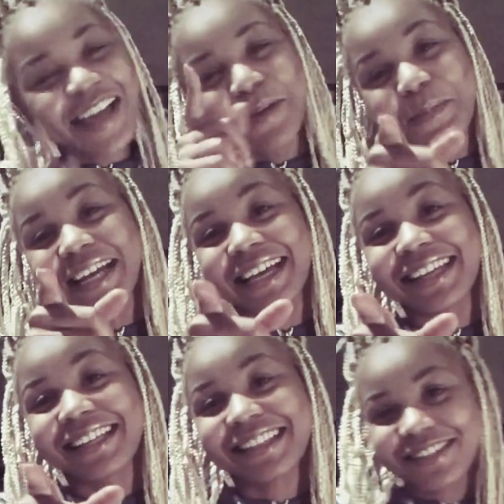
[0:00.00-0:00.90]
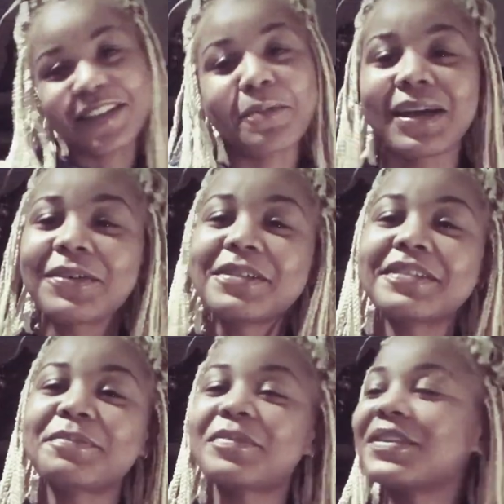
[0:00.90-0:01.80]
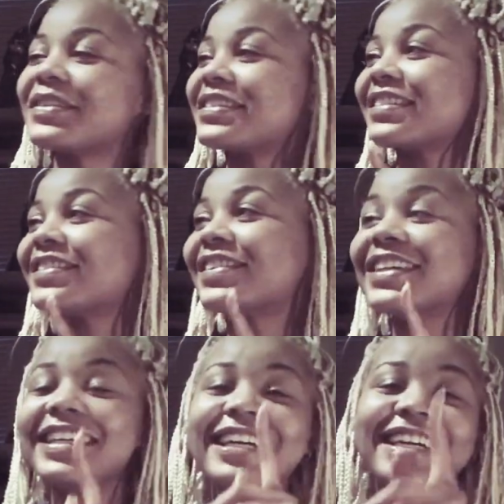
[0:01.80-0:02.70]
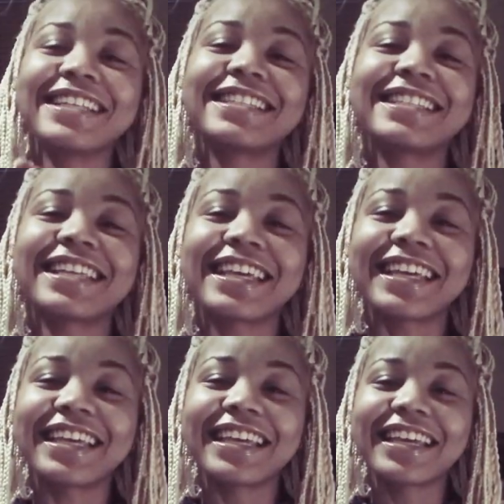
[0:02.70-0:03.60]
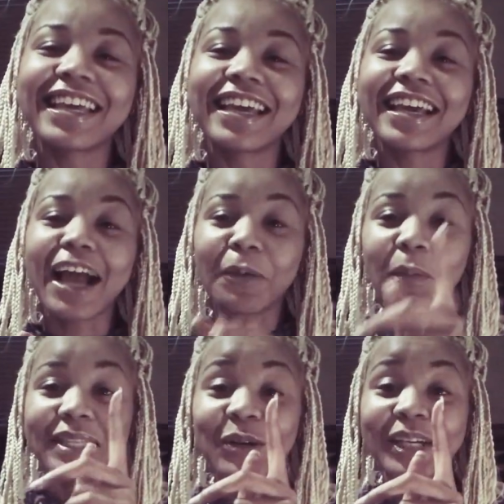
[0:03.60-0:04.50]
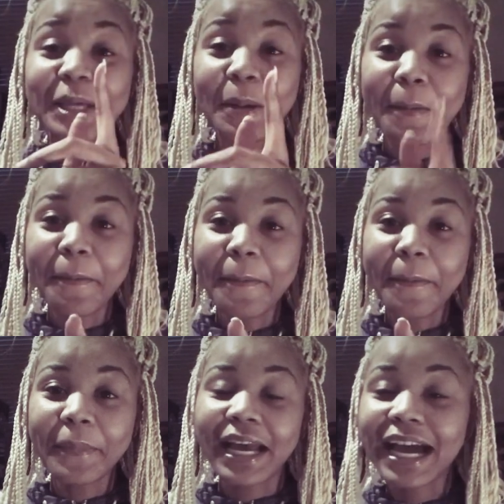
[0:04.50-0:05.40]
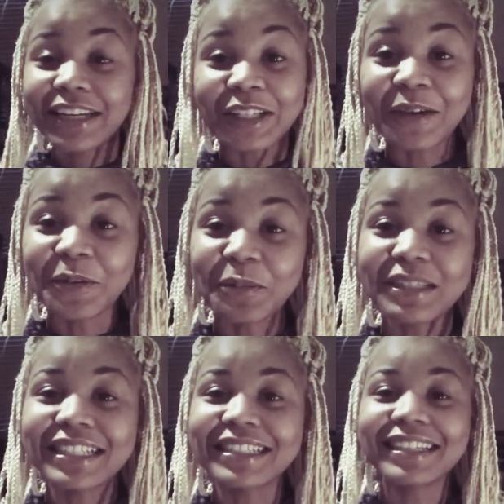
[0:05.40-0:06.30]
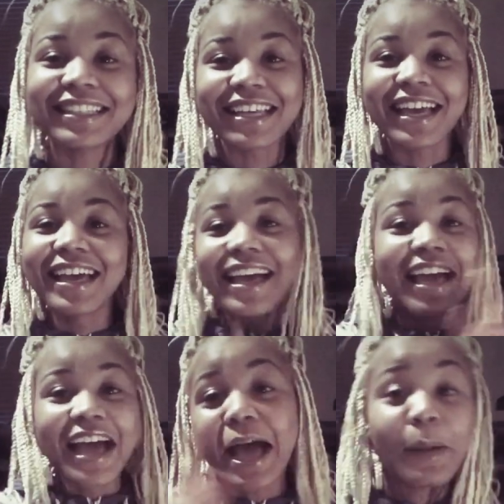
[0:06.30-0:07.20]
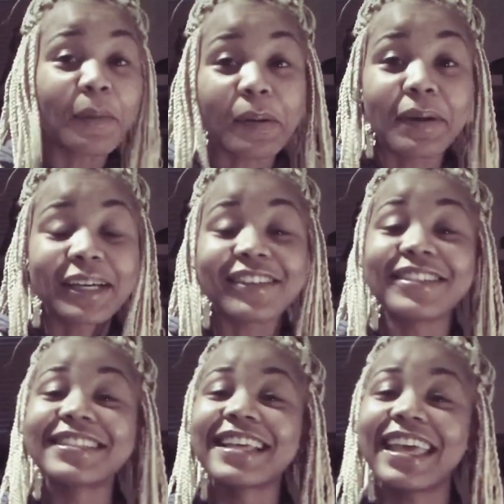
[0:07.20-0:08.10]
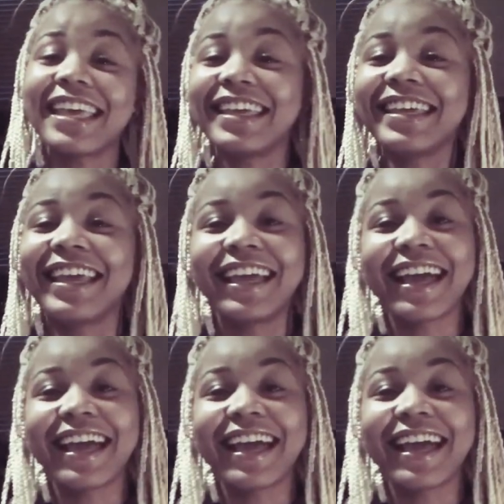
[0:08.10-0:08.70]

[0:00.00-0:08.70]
But I got it. That's all that matters. So today I'm gonna be talking kind of low because I'm in my mama's house and